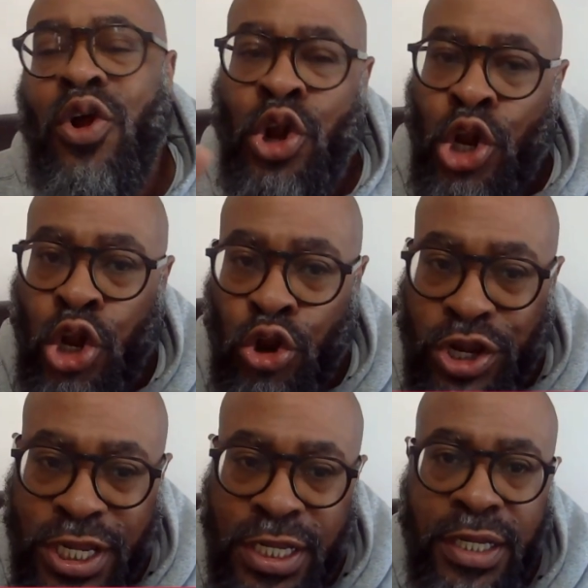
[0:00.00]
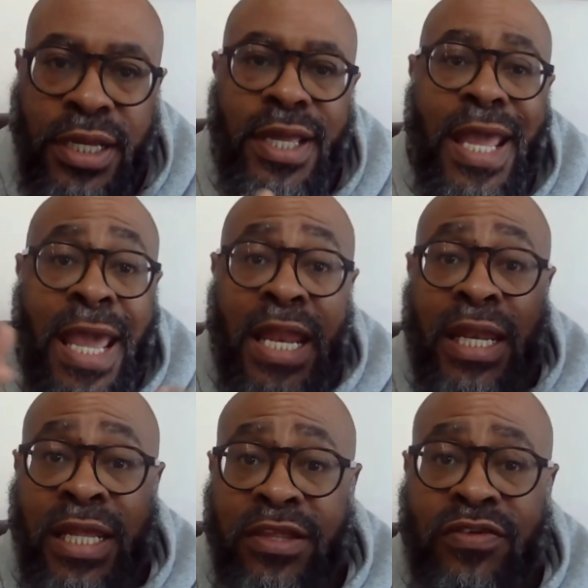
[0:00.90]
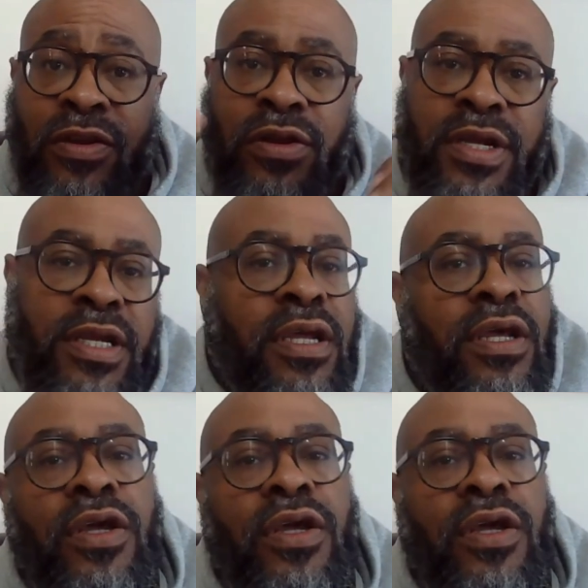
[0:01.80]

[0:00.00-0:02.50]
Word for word: are lurking, at least lurking.